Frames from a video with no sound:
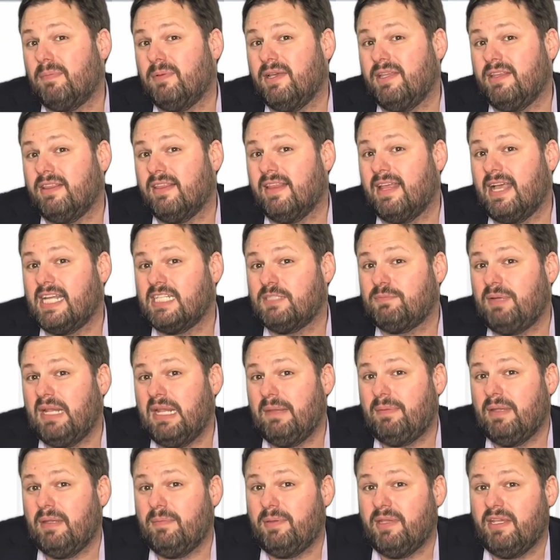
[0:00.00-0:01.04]
the last
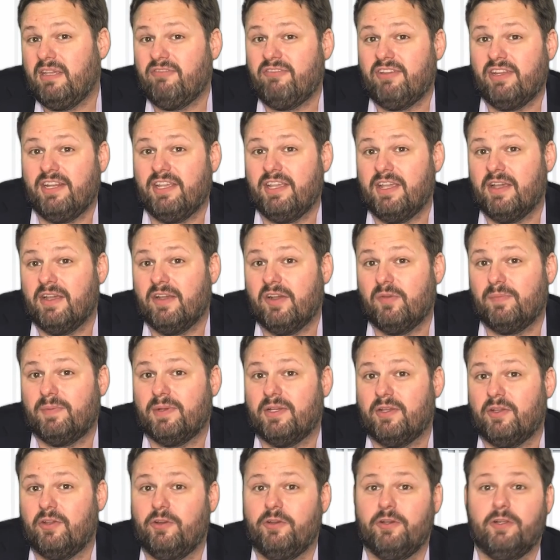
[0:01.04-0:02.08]
PPP video,
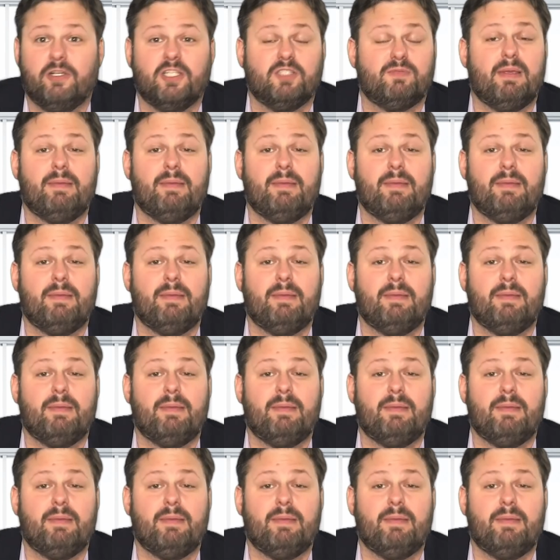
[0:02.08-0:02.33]
but who knows,